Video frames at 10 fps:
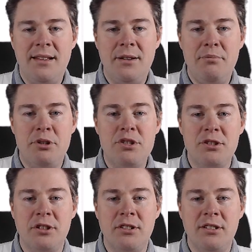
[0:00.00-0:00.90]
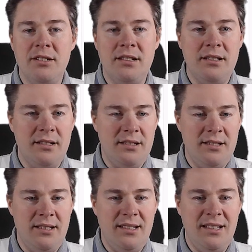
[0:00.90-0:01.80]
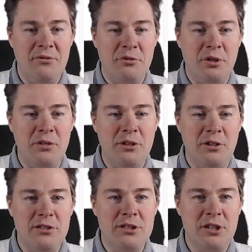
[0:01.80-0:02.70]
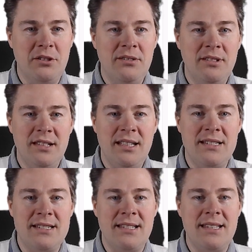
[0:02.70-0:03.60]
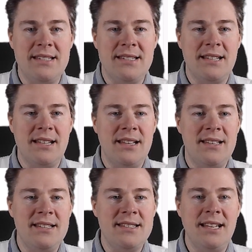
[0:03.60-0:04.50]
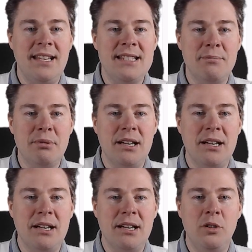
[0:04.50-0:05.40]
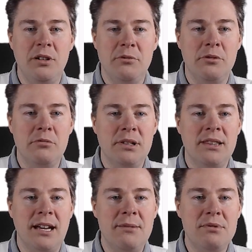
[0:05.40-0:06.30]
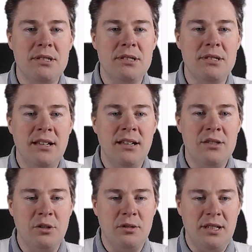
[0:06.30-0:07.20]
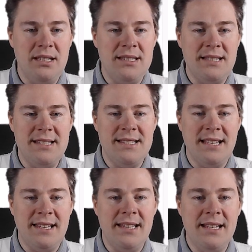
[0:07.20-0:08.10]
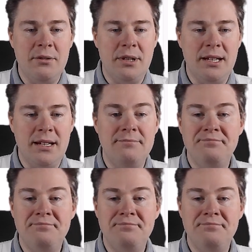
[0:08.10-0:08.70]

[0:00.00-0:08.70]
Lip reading: a personal enrolled also. It's these settings apply to all enrollment types. So it's the setting down here.